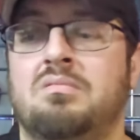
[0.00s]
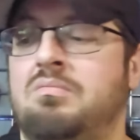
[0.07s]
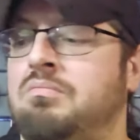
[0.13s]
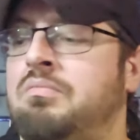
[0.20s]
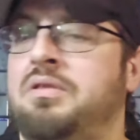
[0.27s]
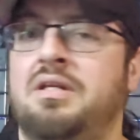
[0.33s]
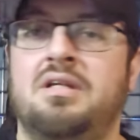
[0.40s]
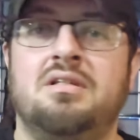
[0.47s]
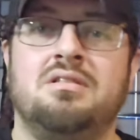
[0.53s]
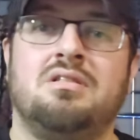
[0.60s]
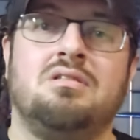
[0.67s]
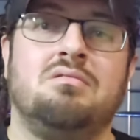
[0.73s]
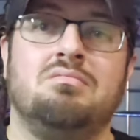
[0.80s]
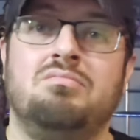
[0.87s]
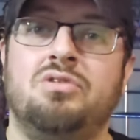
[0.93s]

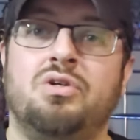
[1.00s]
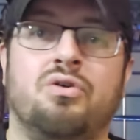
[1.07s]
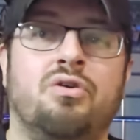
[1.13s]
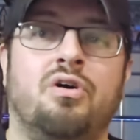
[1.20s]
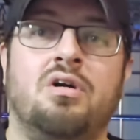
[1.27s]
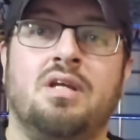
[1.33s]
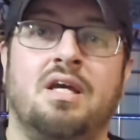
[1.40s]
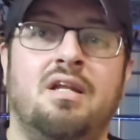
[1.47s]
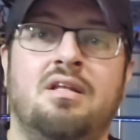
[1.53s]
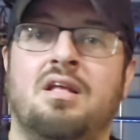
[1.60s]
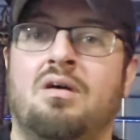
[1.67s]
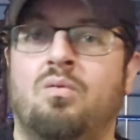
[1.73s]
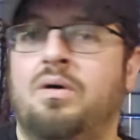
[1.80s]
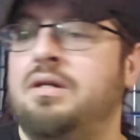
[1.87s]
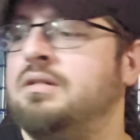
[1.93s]
These, you're not getting
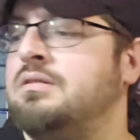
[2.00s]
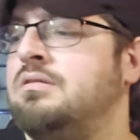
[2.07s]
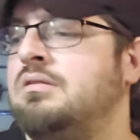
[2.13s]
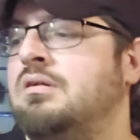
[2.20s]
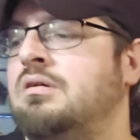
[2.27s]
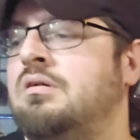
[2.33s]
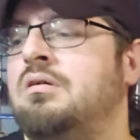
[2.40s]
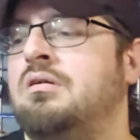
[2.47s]
that waste.